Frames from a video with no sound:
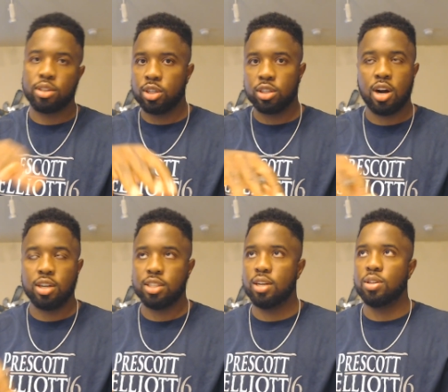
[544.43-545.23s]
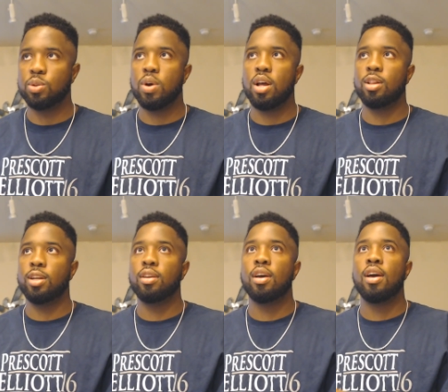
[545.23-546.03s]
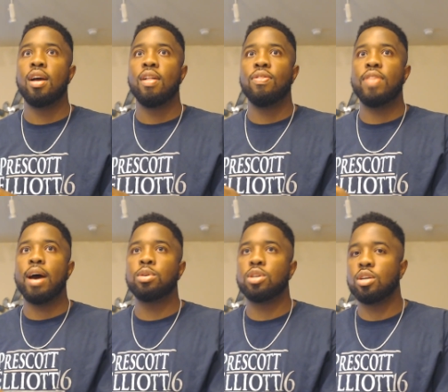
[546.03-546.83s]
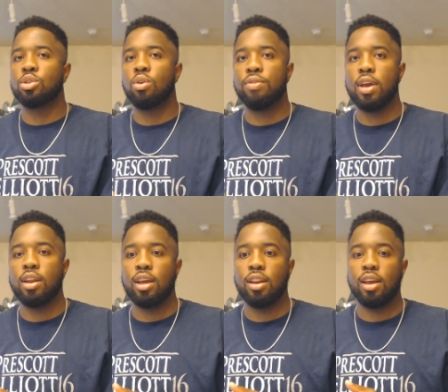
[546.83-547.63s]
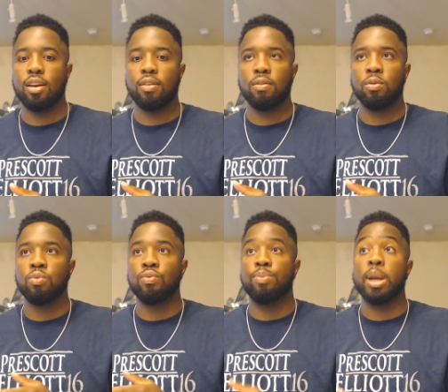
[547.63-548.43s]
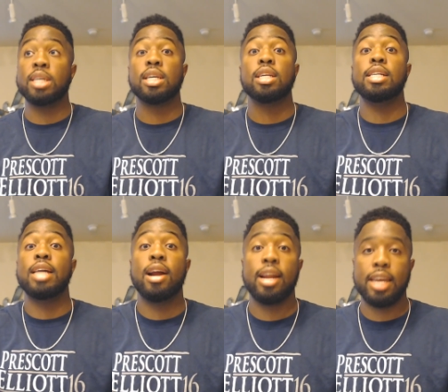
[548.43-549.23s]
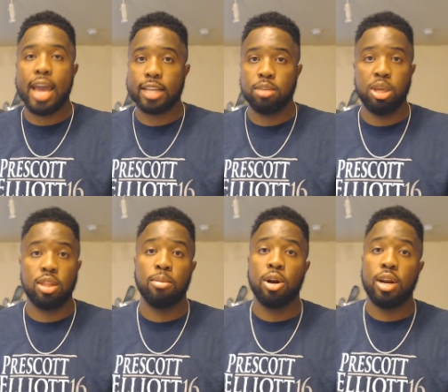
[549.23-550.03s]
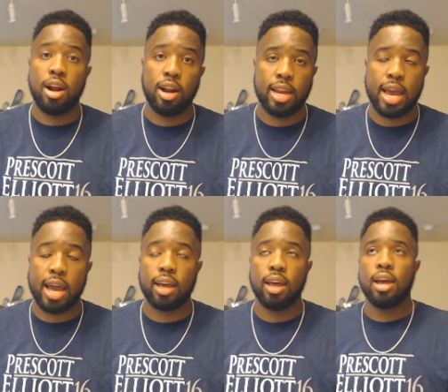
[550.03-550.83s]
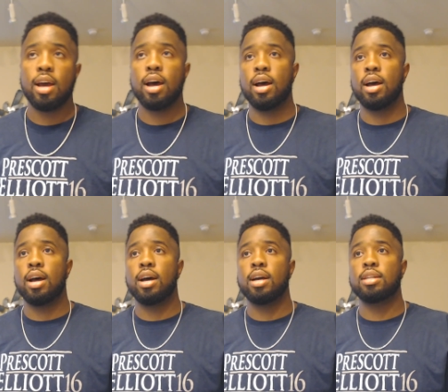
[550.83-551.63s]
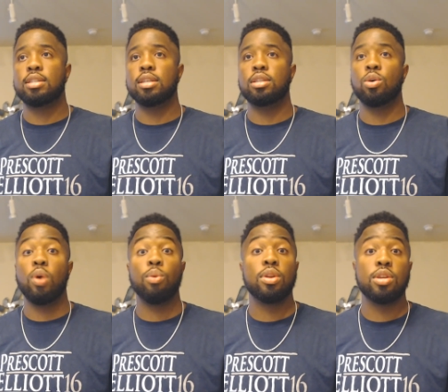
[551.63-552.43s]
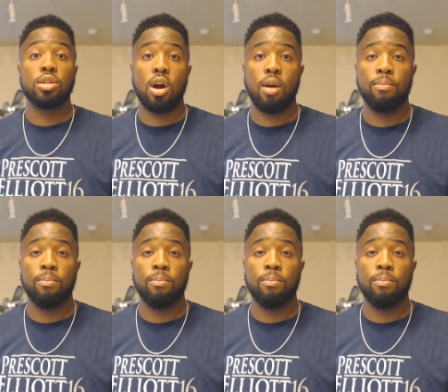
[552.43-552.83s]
Chris Carter said it as well. And that was also, and basically daring Dak to beat them or daring Dak to win with his arm.